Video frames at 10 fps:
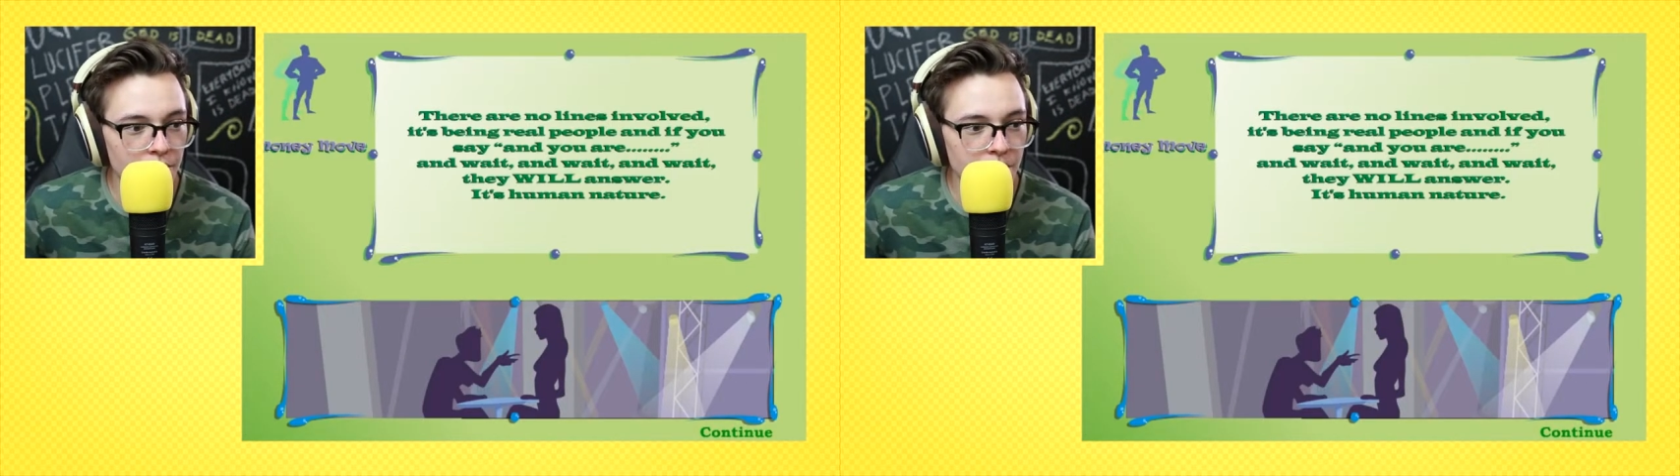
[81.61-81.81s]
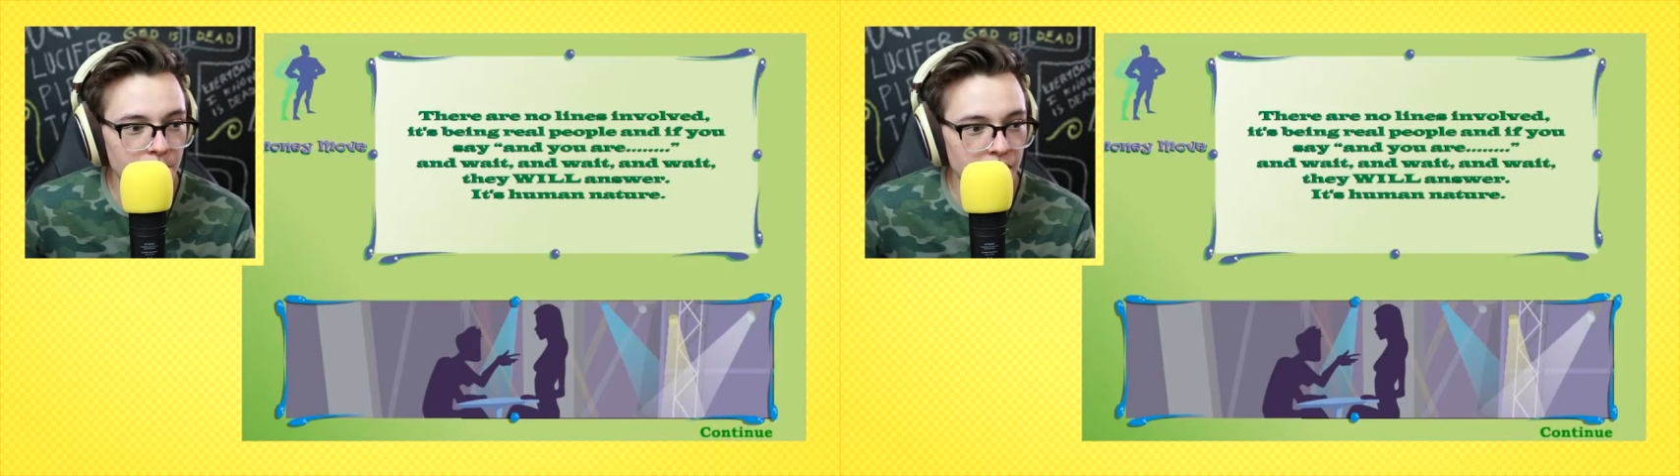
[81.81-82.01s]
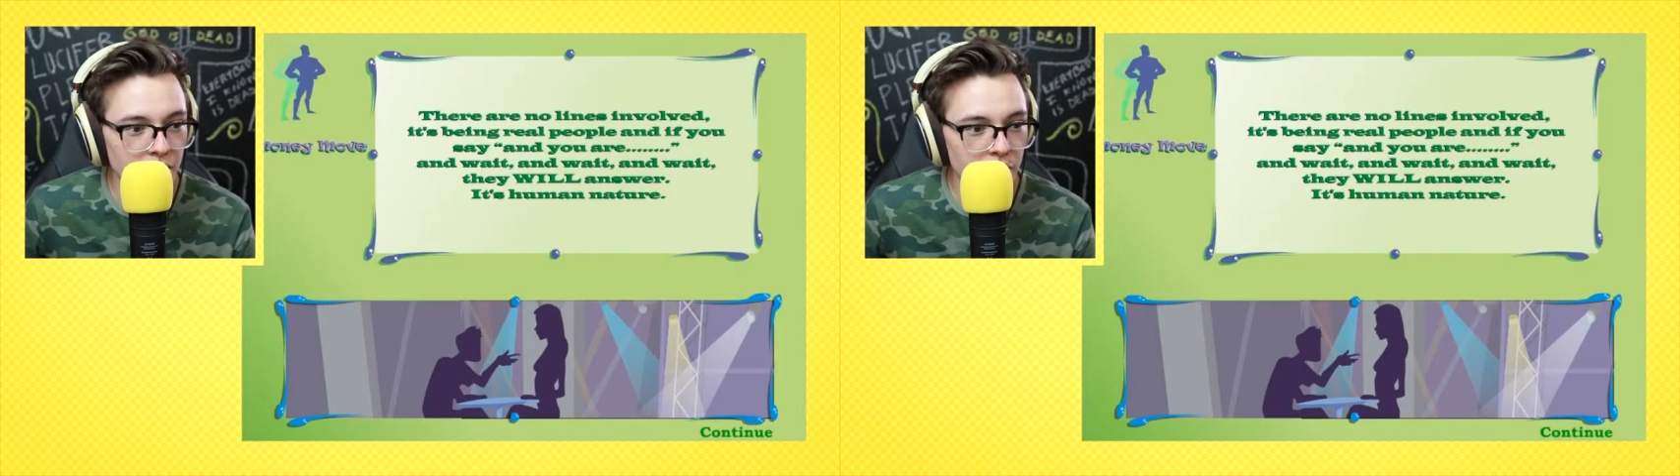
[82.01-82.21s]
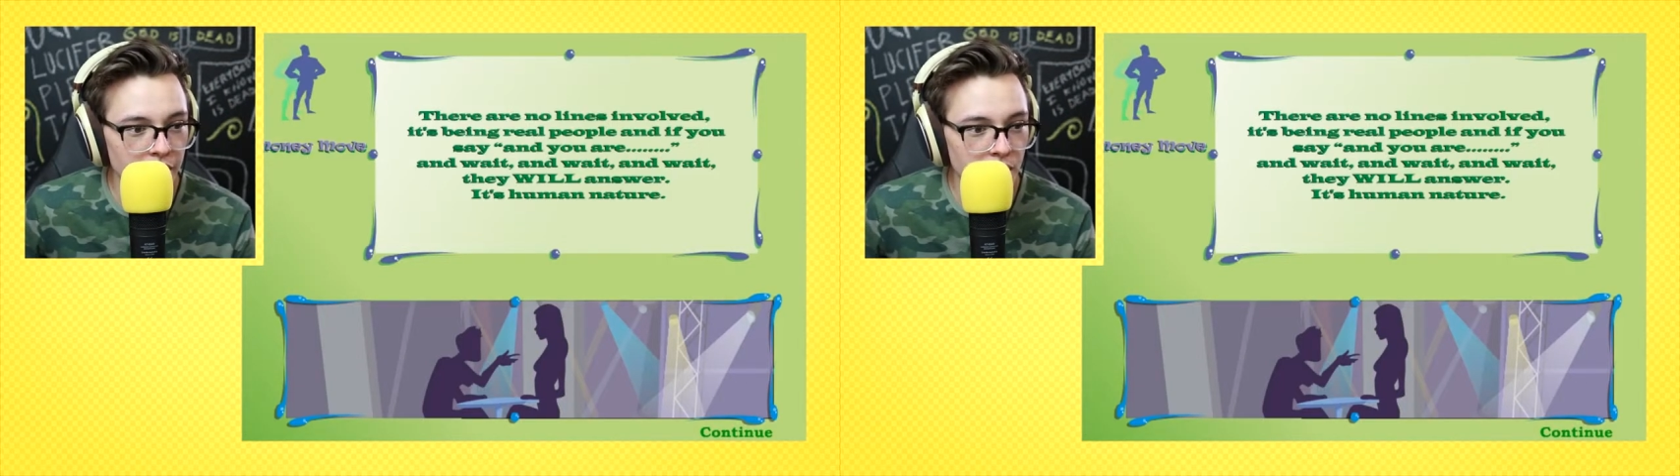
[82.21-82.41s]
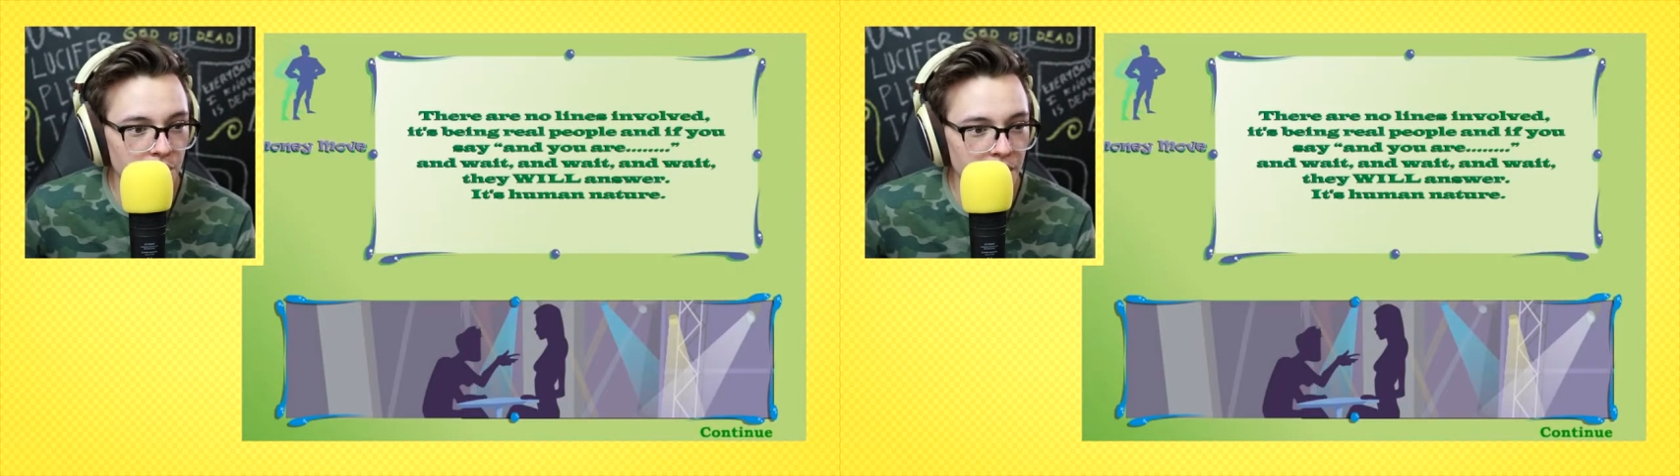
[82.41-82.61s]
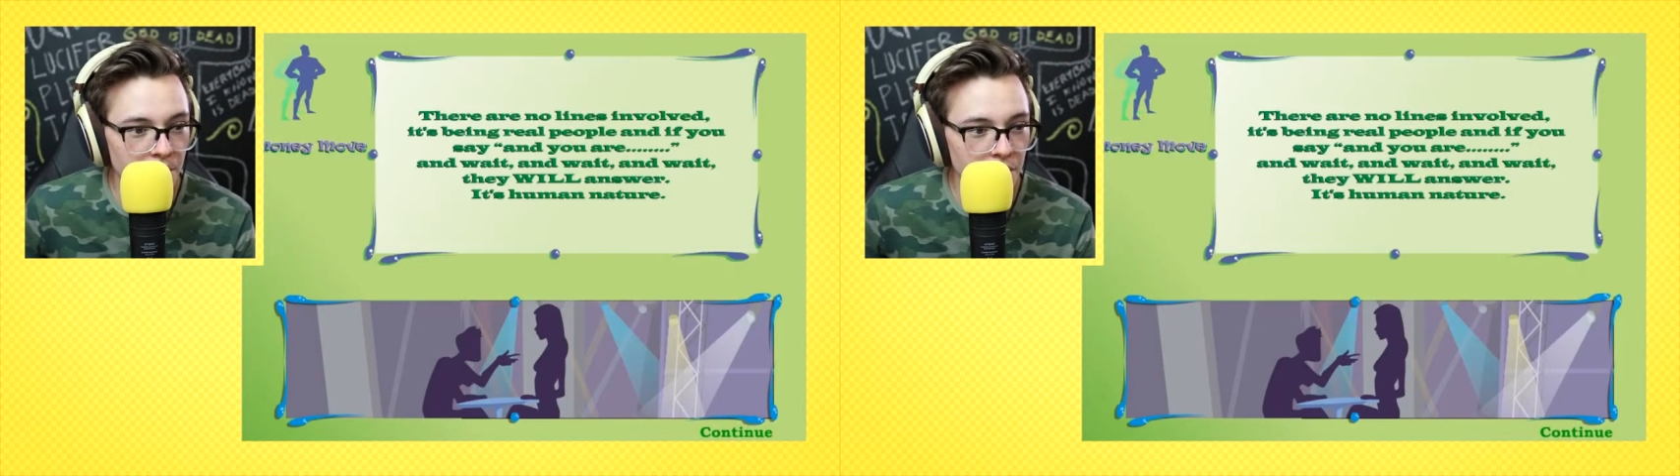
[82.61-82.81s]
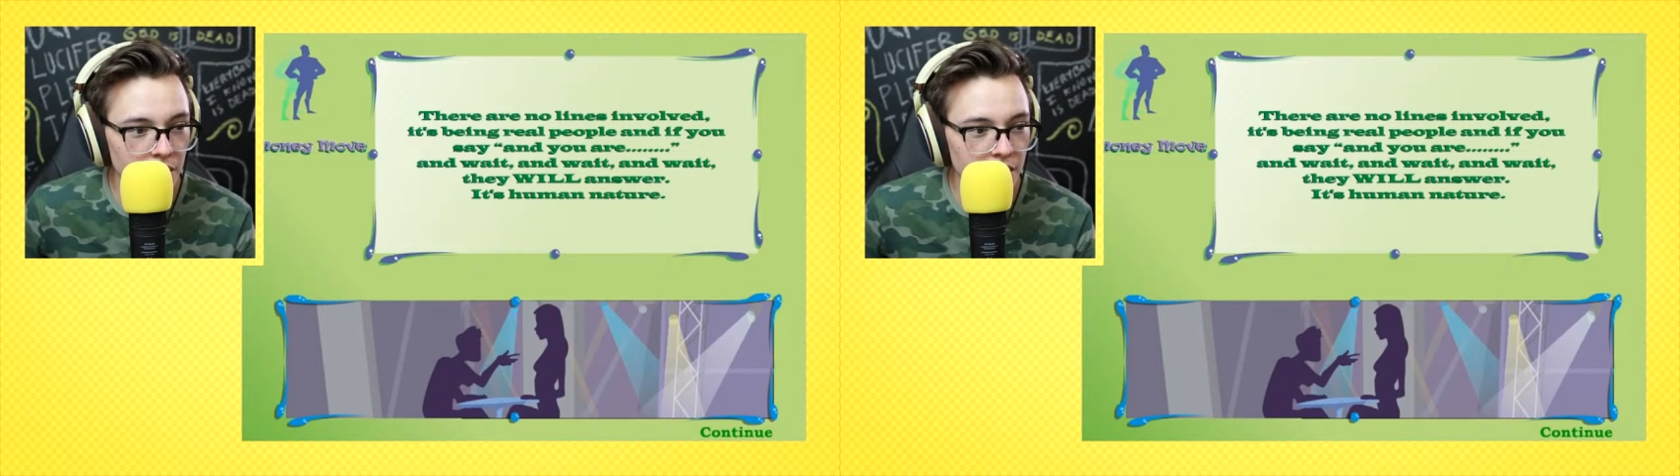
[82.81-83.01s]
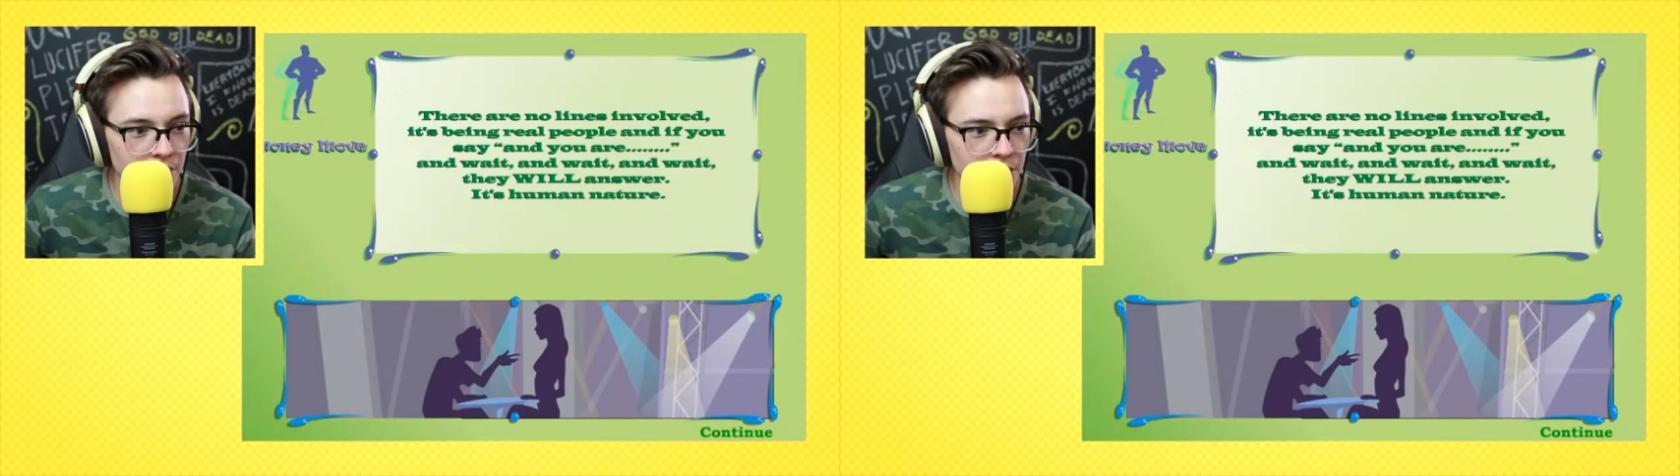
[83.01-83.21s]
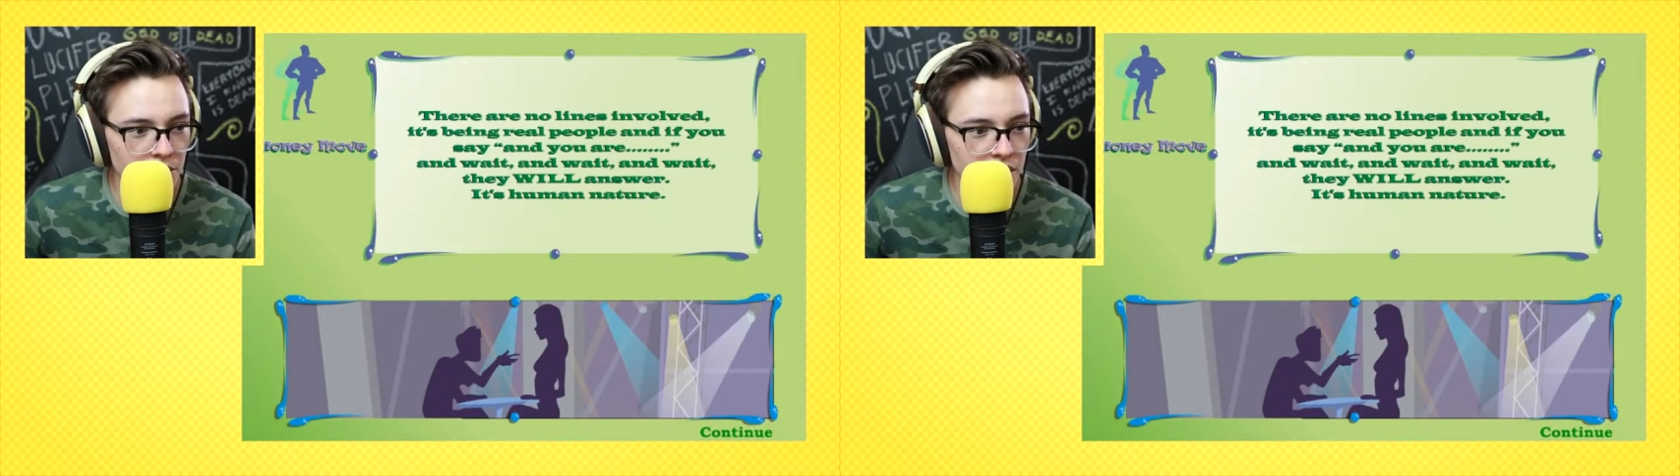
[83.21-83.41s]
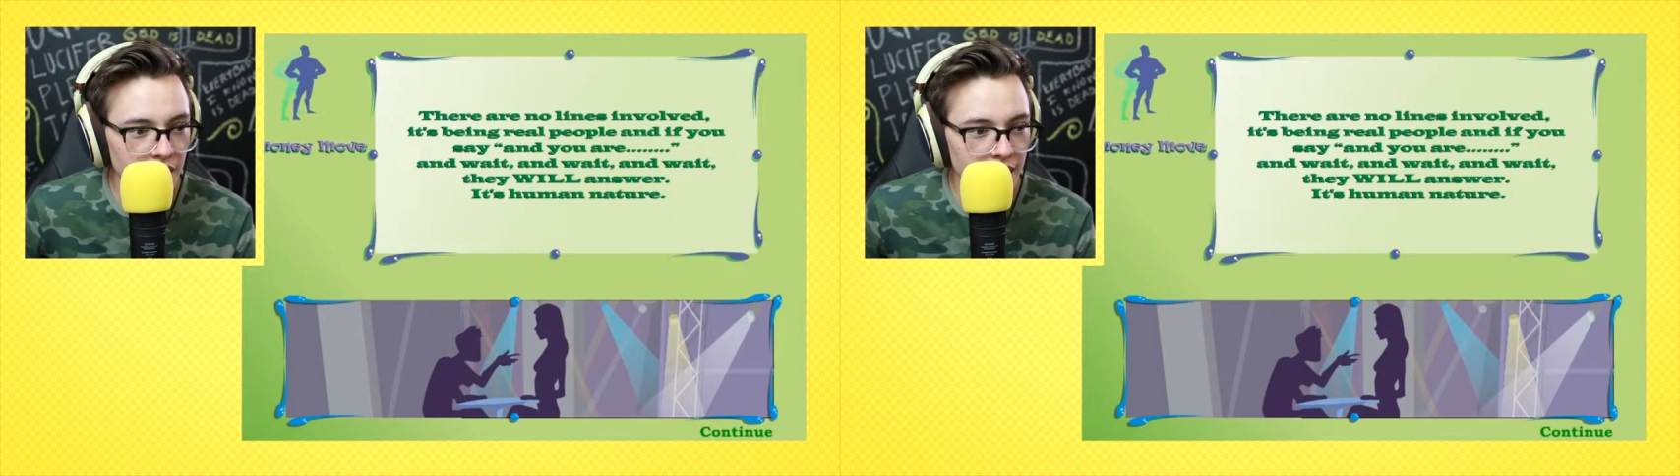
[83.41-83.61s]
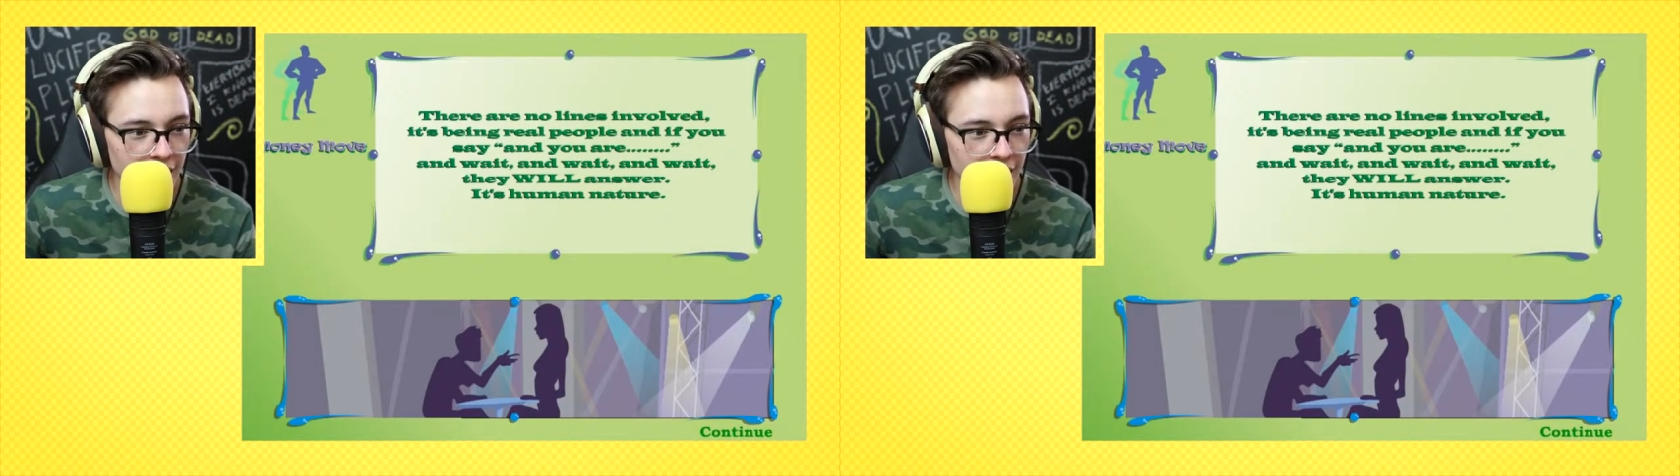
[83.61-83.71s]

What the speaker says: It's being real, people, and if you say,